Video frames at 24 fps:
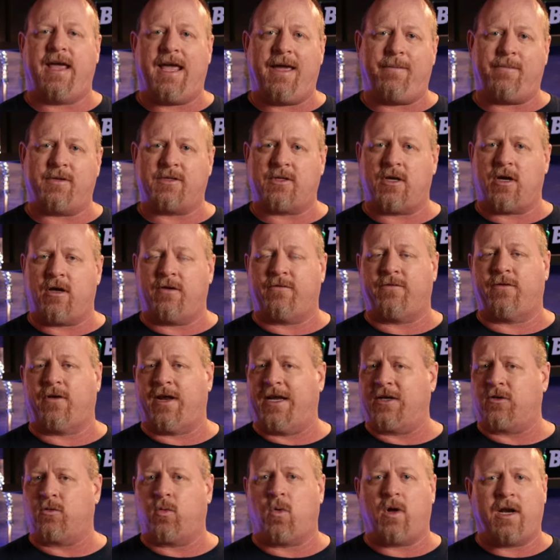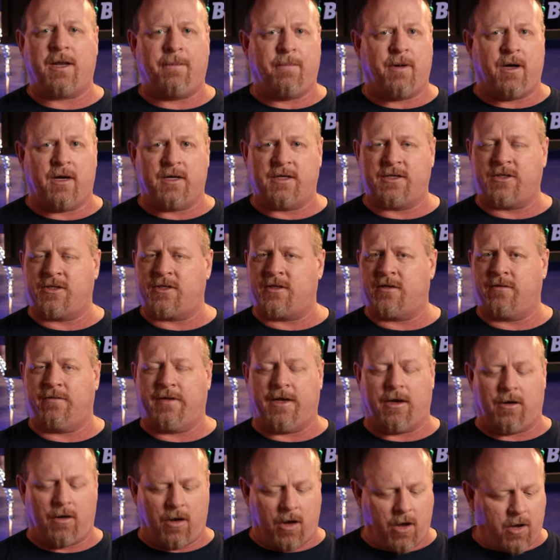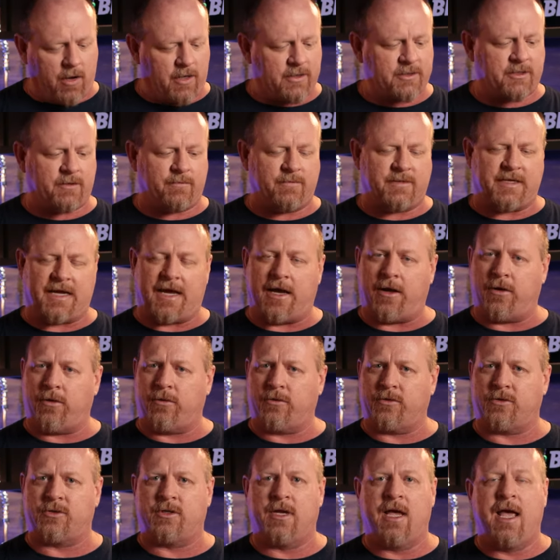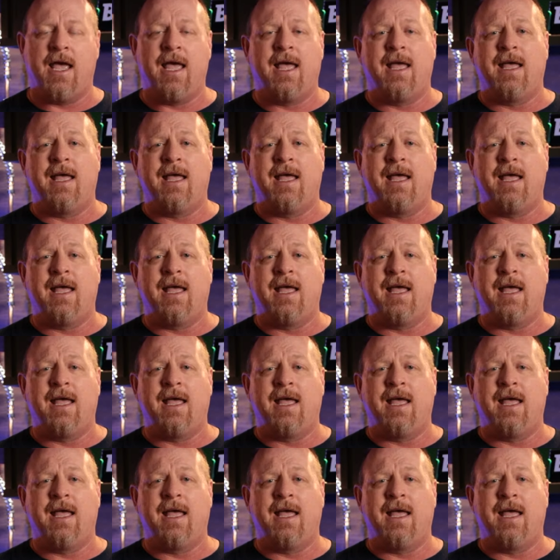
Amazon for like 20 bucks. They're awesome towels.